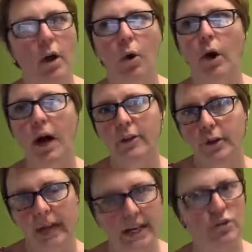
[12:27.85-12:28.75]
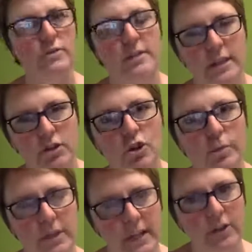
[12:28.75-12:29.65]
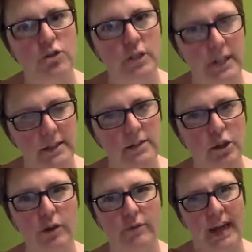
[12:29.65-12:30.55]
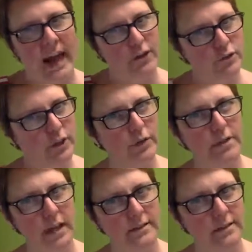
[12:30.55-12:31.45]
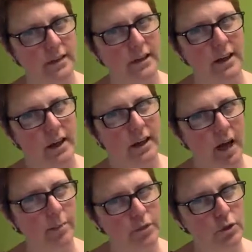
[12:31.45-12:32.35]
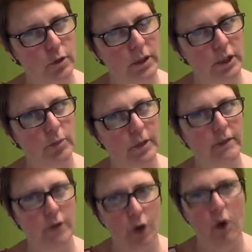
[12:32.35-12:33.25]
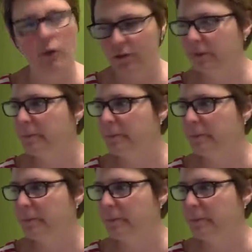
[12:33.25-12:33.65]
or other agencies should potentially consider if cash flow tends to come to a little bit of a halt?